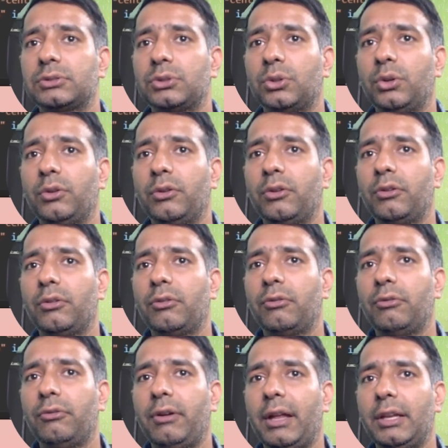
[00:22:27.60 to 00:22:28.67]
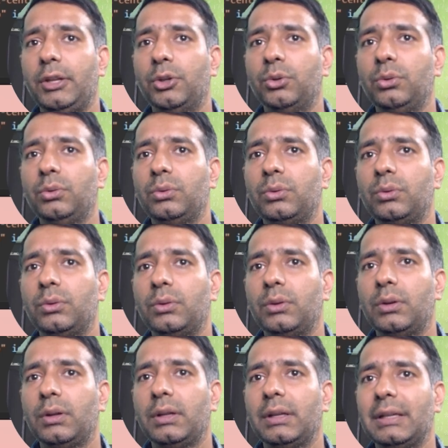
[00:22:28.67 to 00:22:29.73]
So value
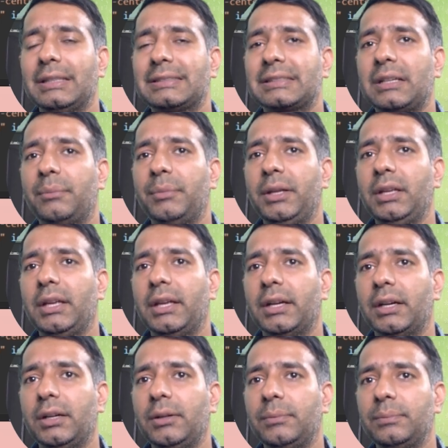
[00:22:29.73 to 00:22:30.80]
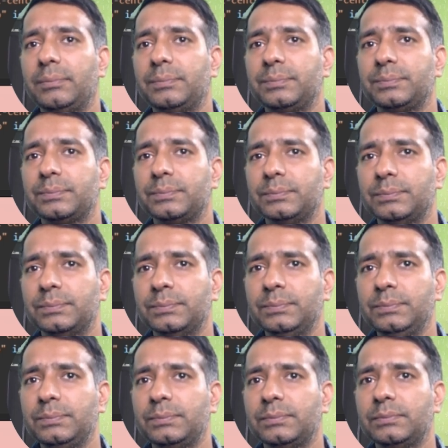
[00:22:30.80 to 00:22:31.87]
is coming here.
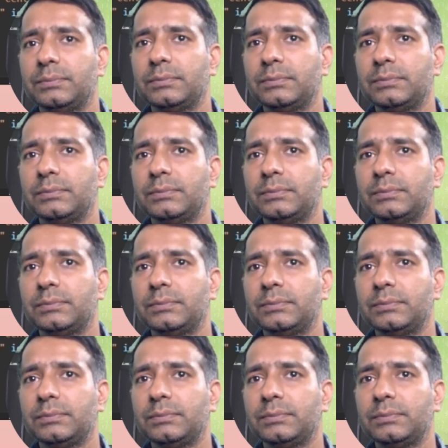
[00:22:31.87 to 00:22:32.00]
Hmm?